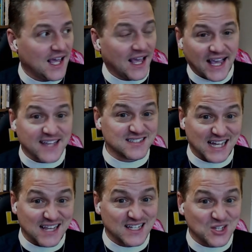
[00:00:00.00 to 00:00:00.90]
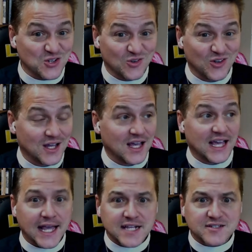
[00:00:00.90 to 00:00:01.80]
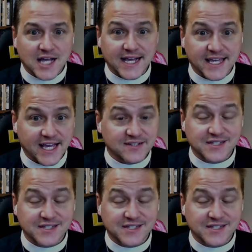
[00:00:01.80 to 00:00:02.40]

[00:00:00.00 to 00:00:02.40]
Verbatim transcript: He is telling you, it's like he has